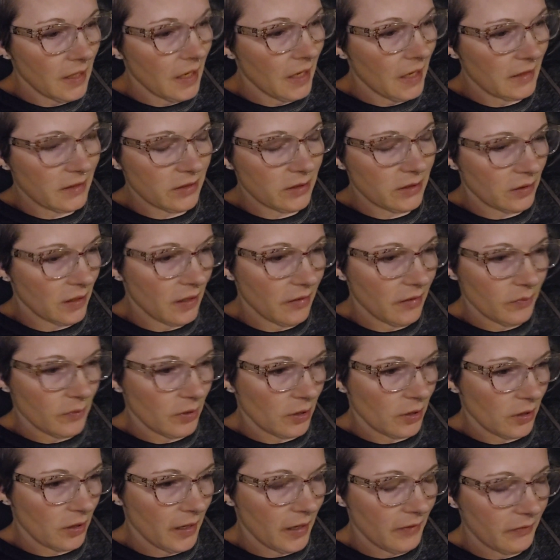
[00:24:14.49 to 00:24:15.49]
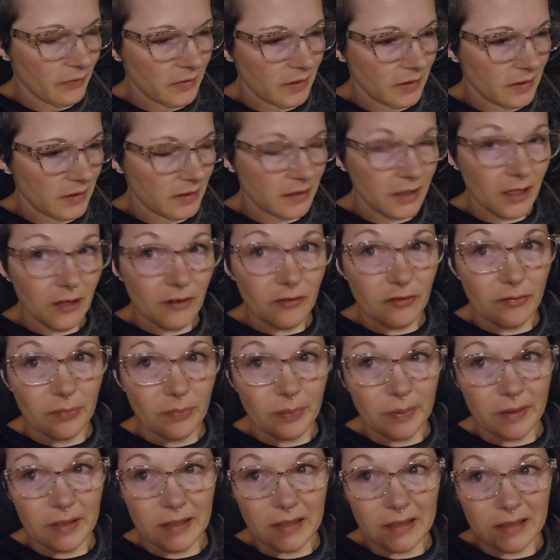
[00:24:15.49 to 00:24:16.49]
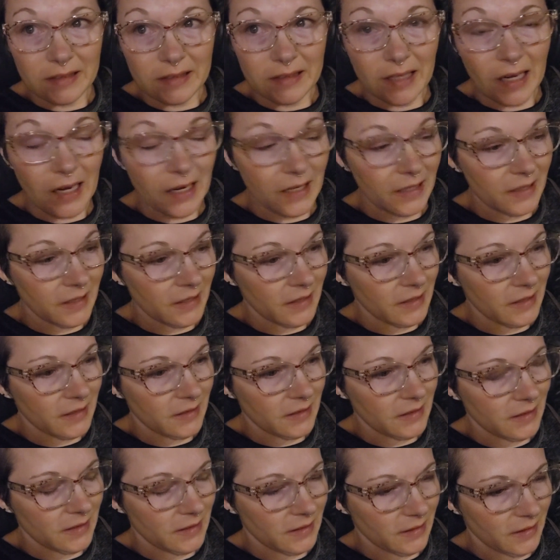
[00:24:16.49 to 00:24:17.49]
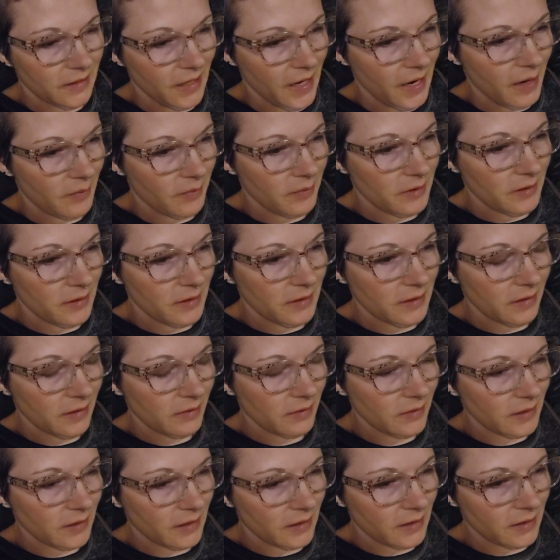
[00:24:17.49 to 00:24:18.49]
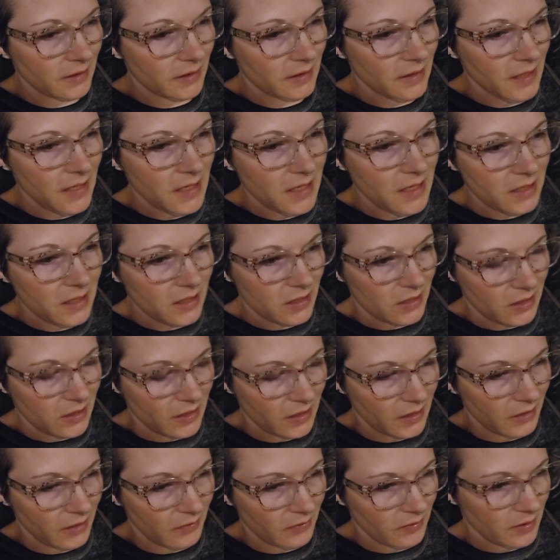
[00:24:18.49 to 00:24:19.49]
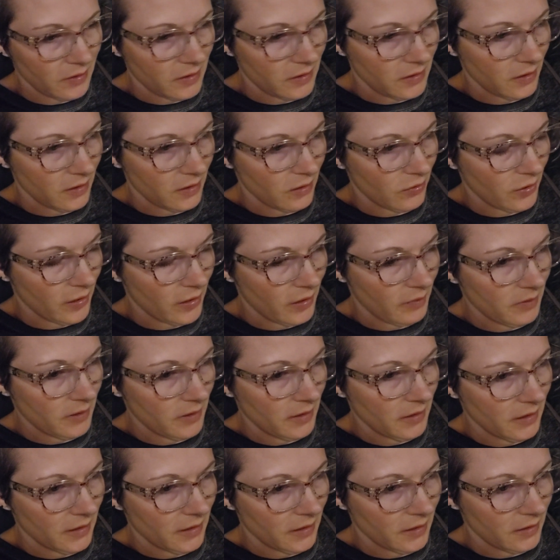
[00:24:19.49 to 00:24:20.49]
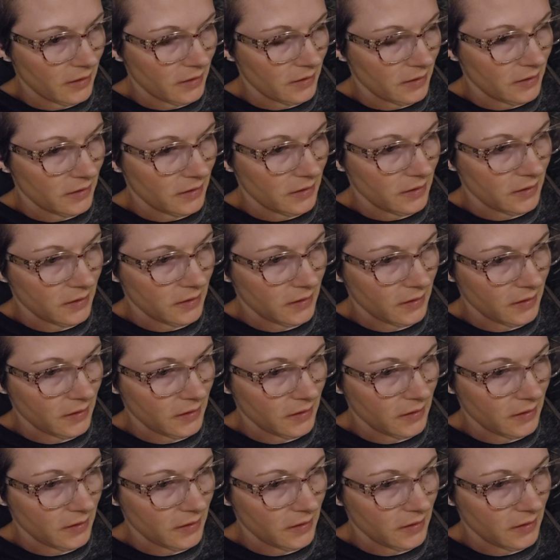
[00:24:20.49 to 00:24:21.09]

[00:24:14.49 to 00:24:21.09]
I still have more crafting stuff, but it's hiding in the cabinet down there, just like everything is like crammed in there.